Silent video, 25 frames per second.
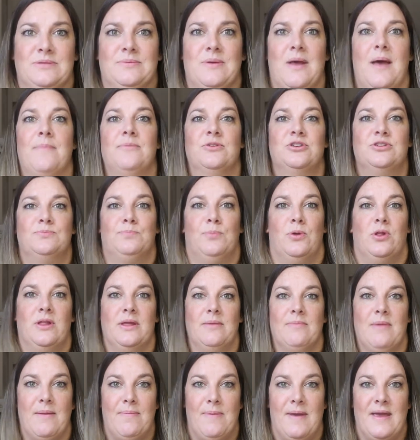just, I'm just
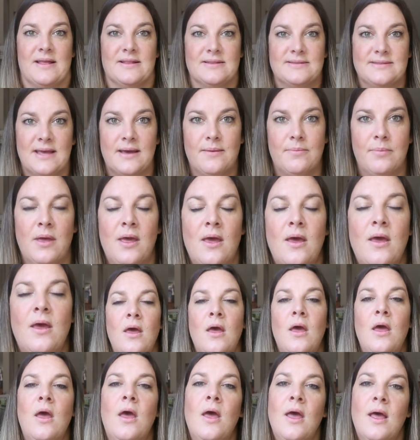pulling my pants up.
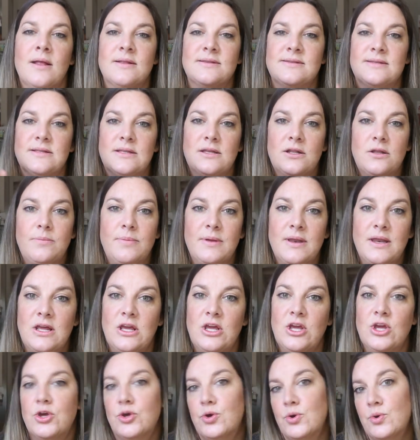It's a little bit of
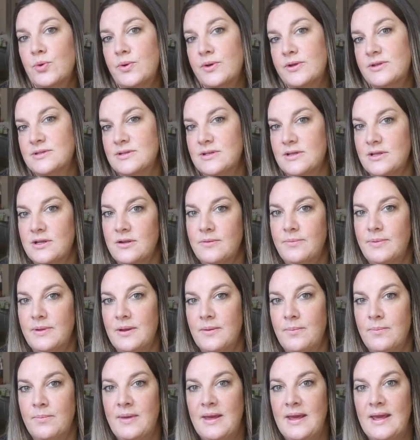you. It's a little
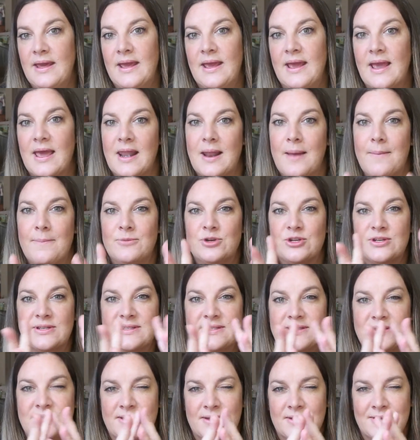bit of me, and I'm
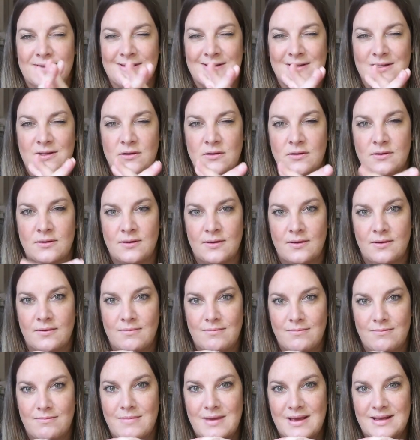just
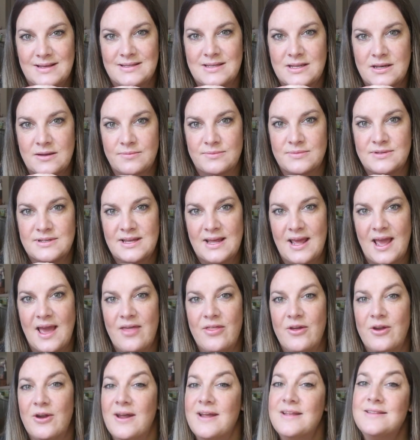mixing them
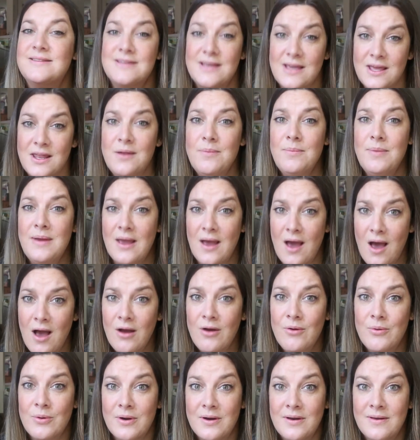together. It's gonna be
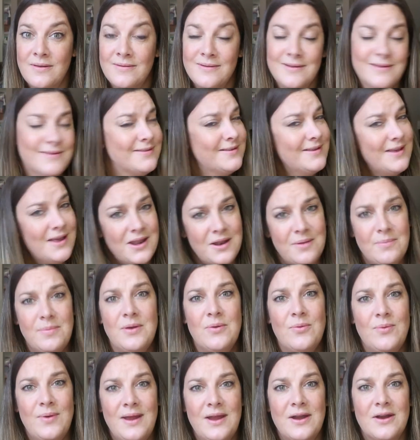awkward. It's gonna
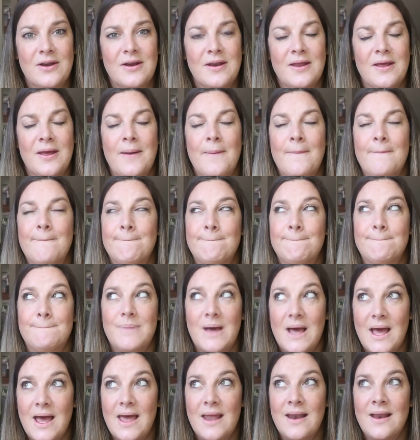be weird.
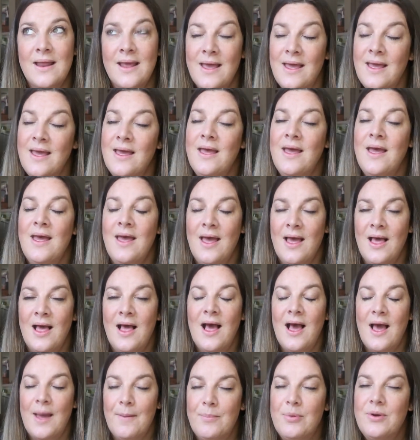But
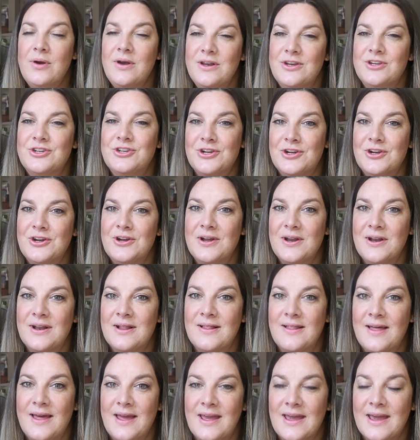I'm pretty sure you're
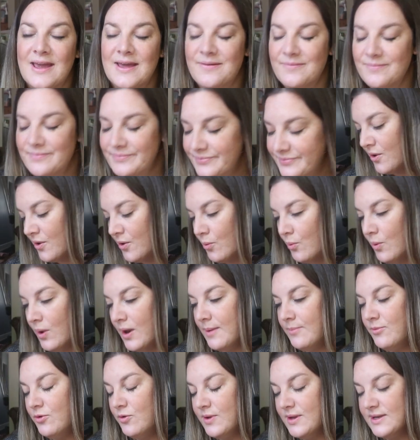gonna like it. So
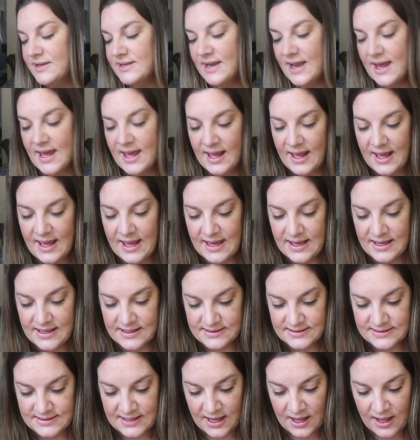what I'm doing today
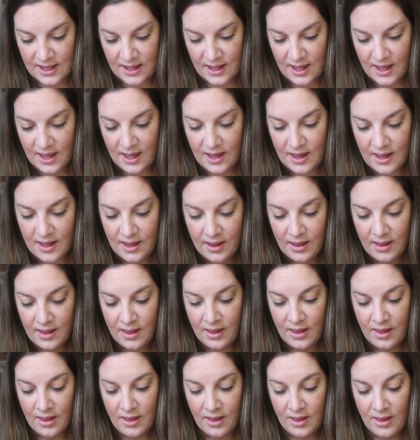is uh,
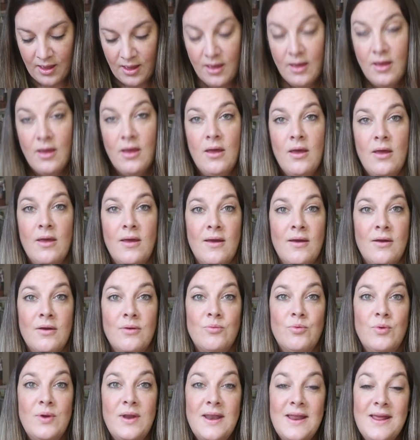
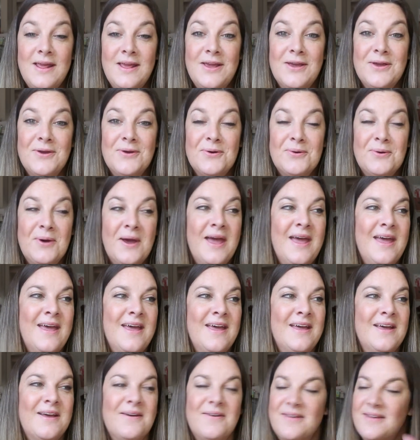reading you
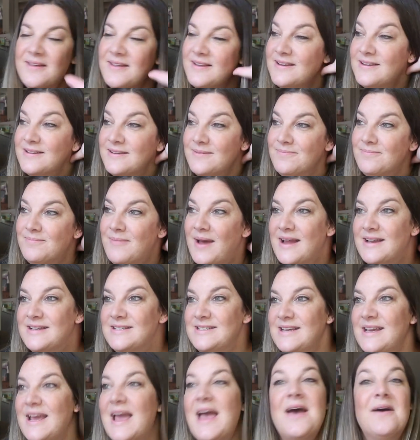my
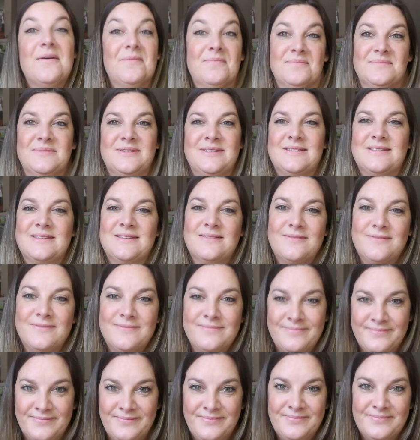D Ms
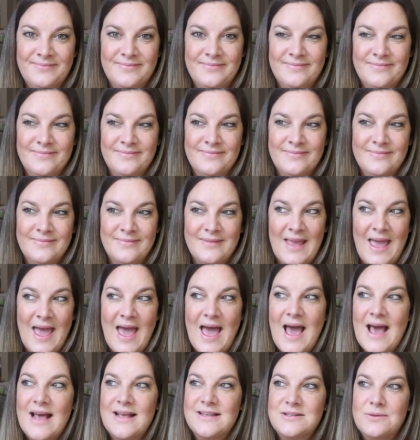
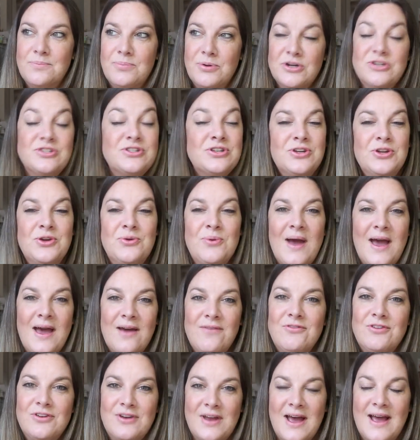as a person who
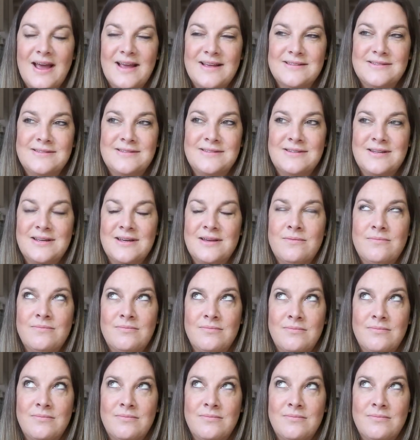advertised,